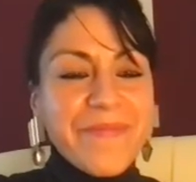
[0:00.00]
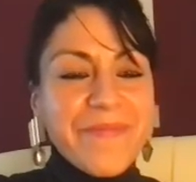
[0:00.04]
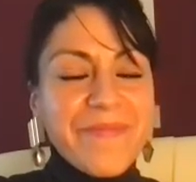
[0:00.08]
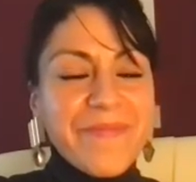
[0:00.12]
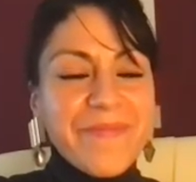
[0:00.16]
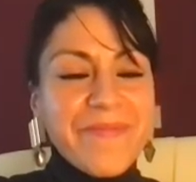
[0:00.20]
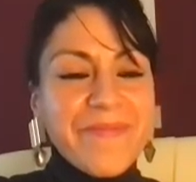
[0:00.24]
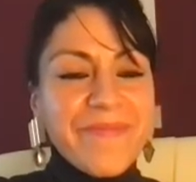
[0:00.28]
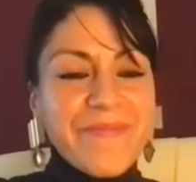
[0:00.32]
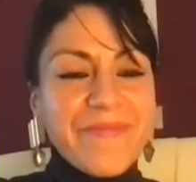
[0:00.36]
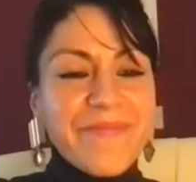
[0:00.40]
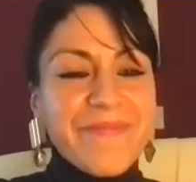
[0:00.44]

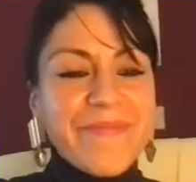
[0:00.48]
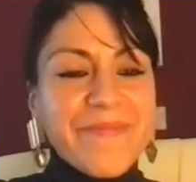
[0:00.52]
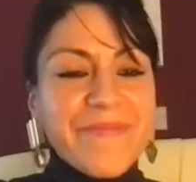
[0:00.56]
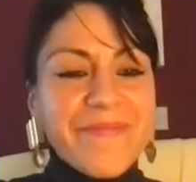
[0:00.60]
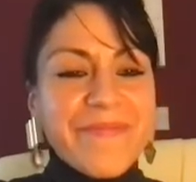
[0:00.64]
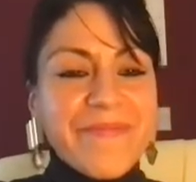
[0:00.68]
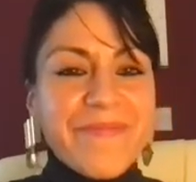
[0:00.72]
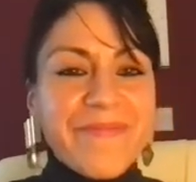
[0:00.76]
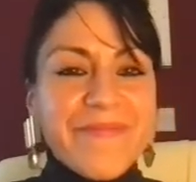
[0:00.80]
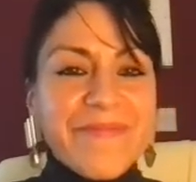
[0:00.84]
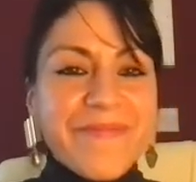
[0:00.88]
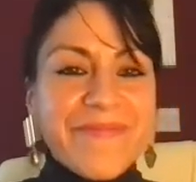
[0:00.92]

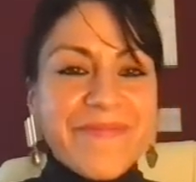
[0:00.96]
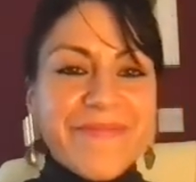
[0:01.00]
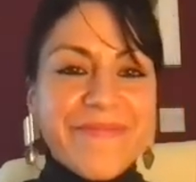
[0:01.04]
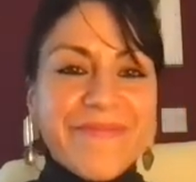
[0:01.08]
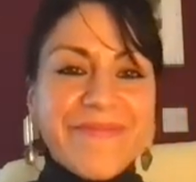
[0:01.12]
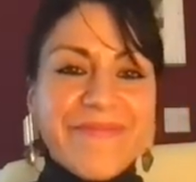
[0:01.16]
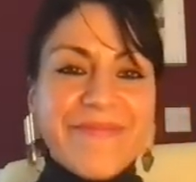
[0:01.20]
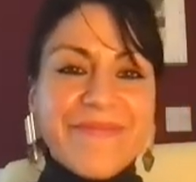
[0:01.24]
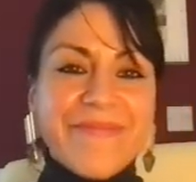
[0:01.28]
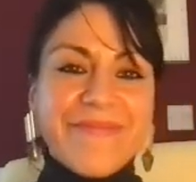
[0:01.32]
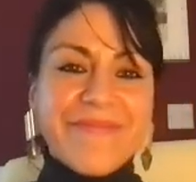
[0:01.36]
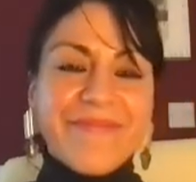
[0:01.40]

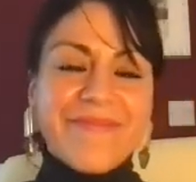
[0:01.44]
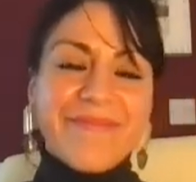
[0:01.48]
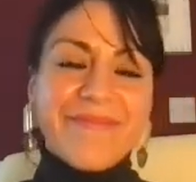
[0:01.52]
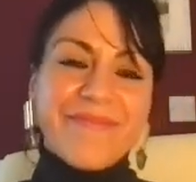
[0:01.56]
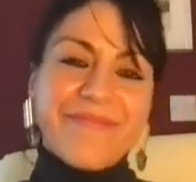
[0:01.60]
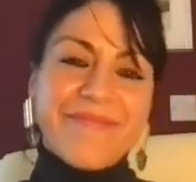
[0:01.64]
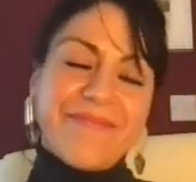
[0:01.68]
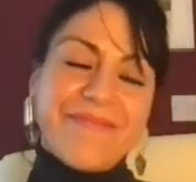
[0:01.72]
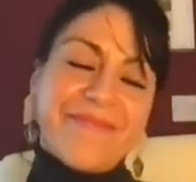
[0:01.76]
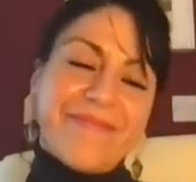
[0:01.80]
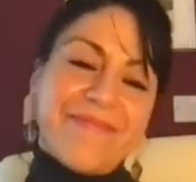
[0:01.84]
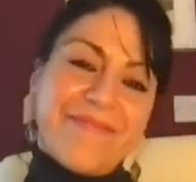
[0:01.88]

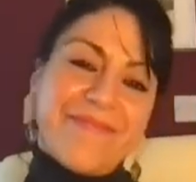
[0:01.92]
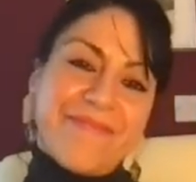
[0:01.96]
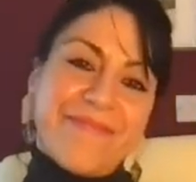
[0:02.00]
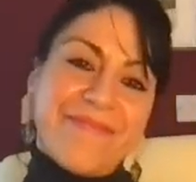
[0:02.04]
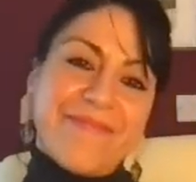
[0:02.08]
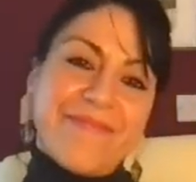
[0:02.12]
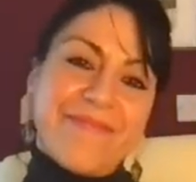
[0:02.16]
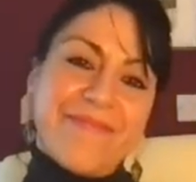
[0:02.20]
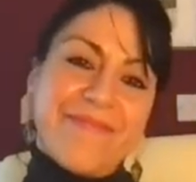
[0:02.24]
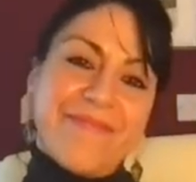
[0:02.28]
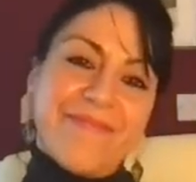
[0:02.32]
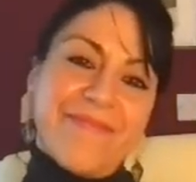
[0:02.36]

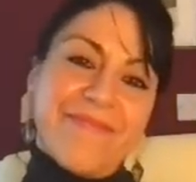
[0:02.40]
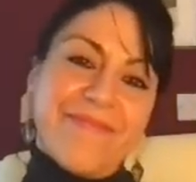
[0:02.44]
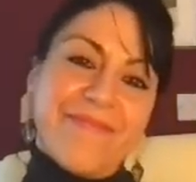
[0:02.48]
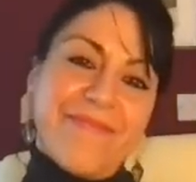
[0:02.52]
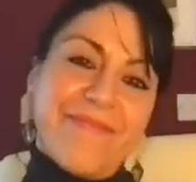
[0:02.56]
(silent)